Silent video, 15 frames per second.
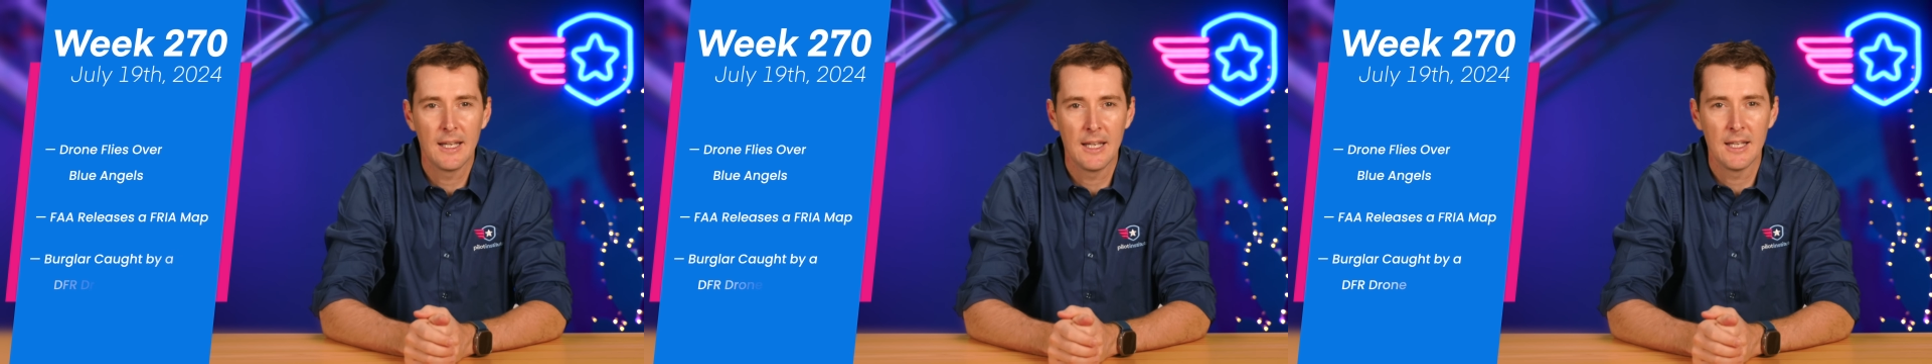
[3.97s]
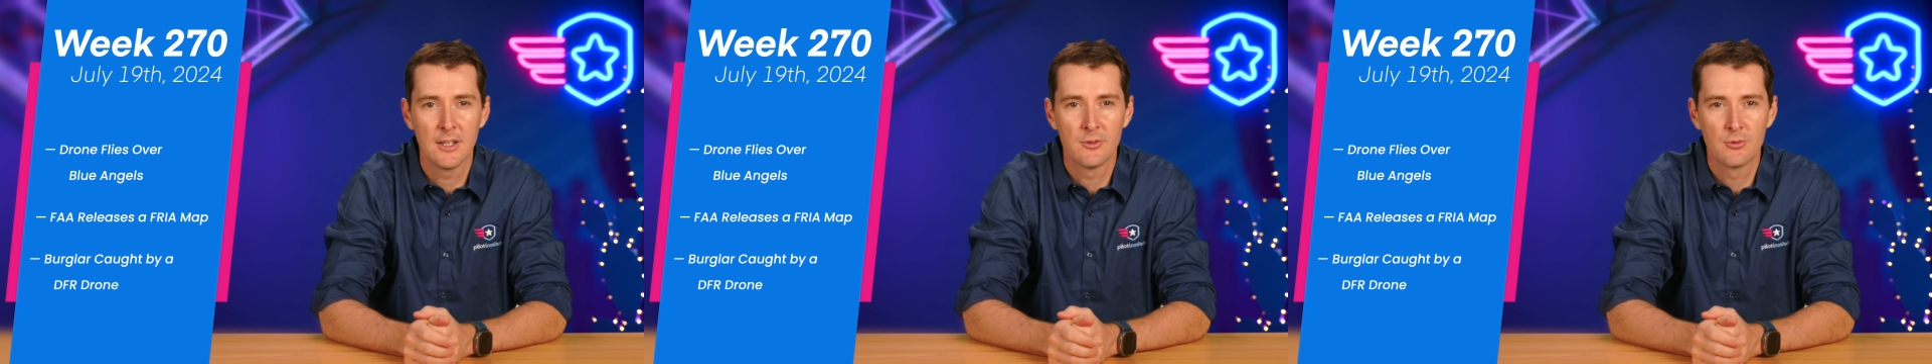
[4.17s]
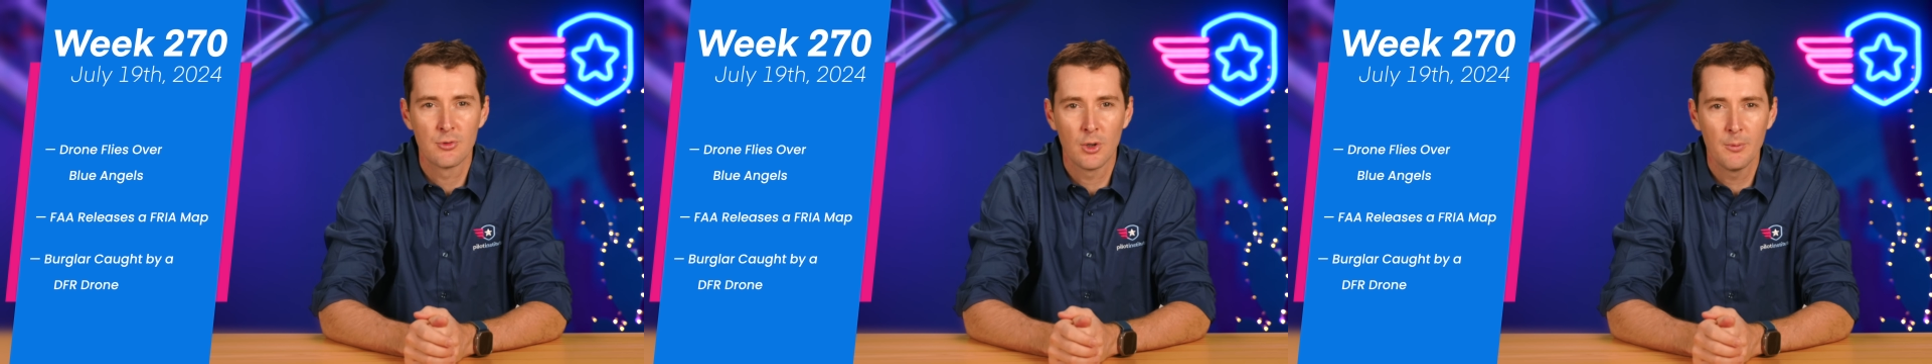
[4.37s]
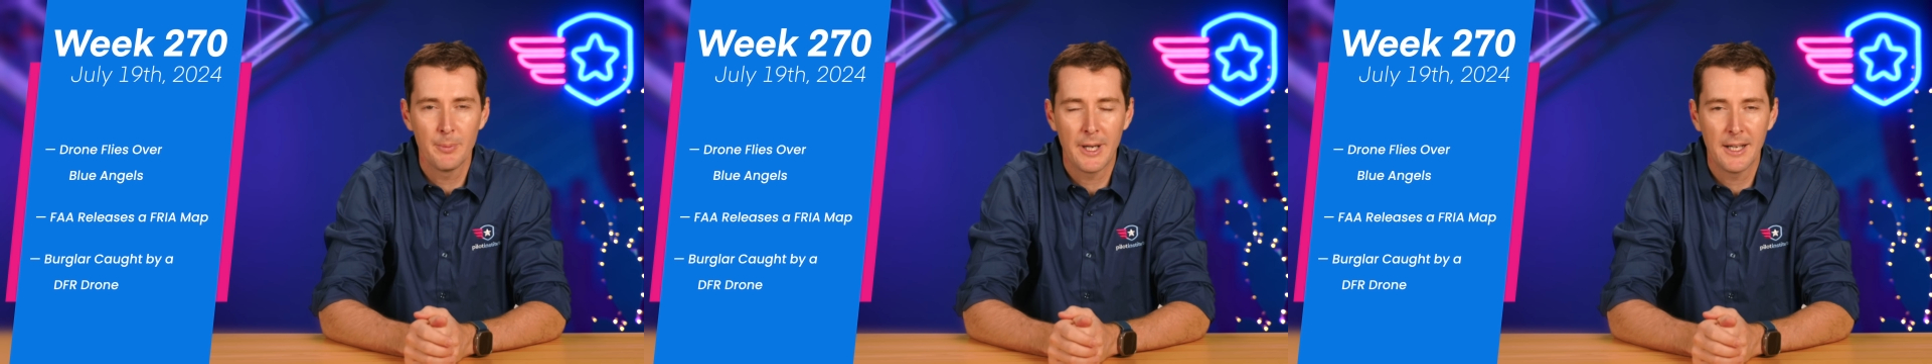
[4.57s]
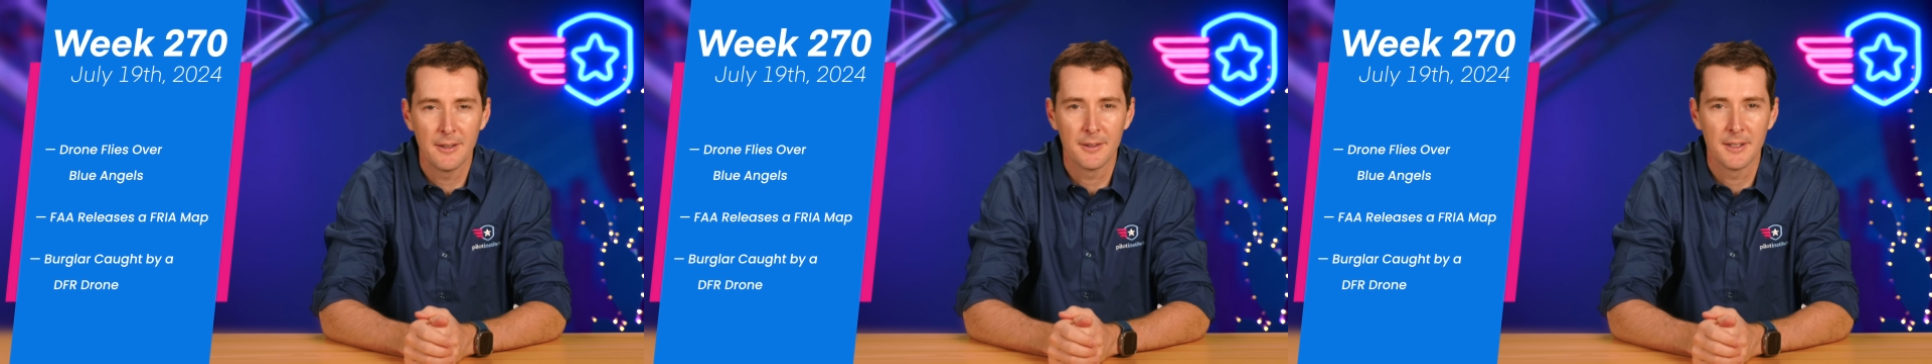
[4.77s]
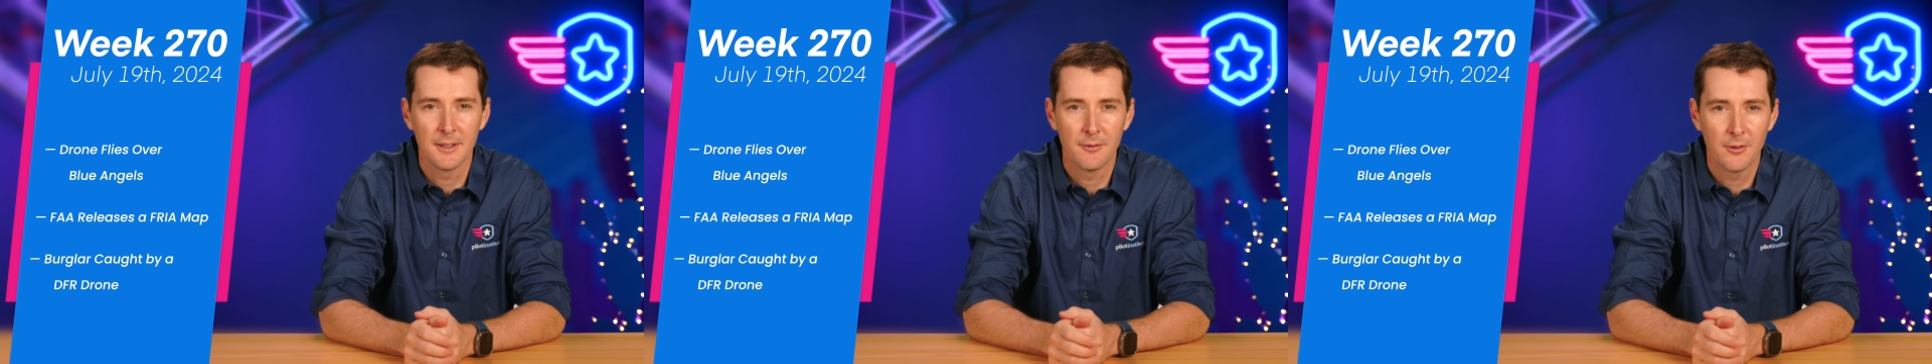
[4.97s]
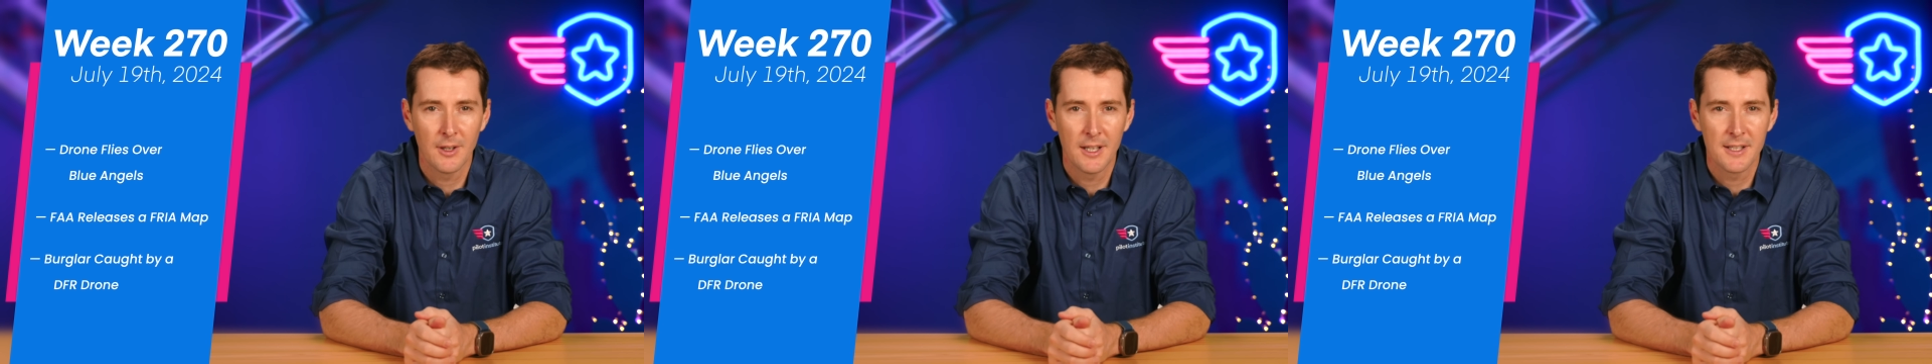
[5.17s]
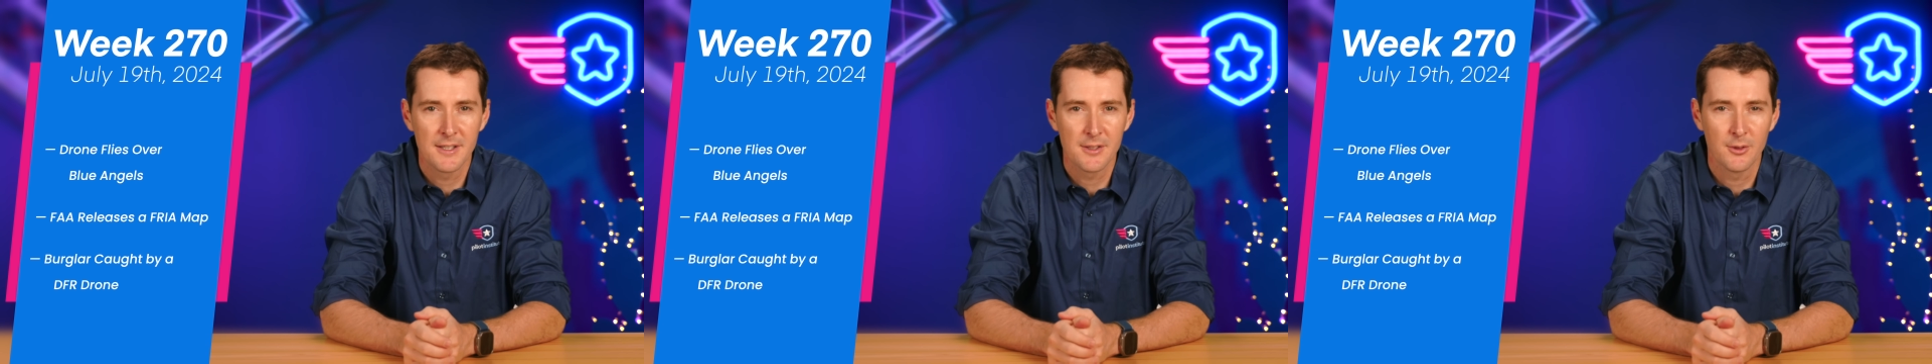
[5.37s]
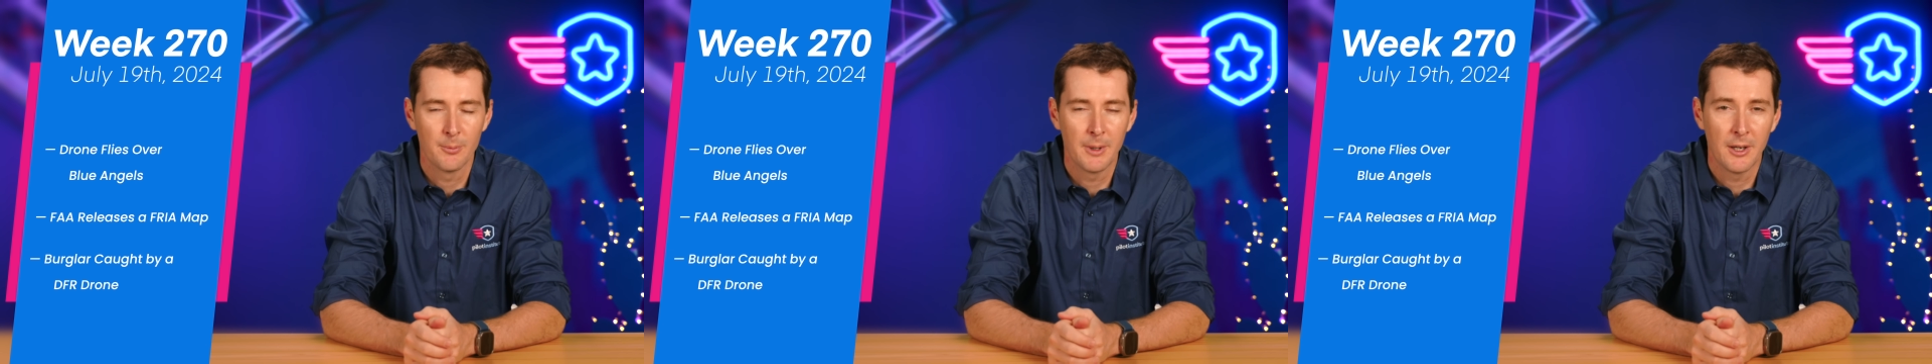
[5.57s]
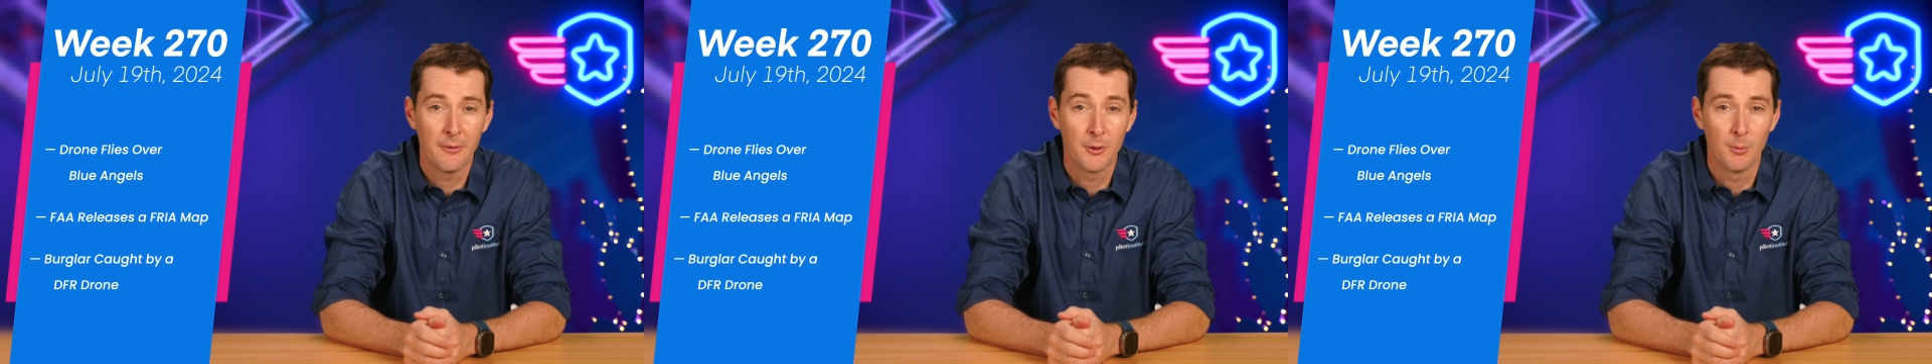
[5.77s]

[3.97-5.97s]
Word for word: A drone pilot that flies above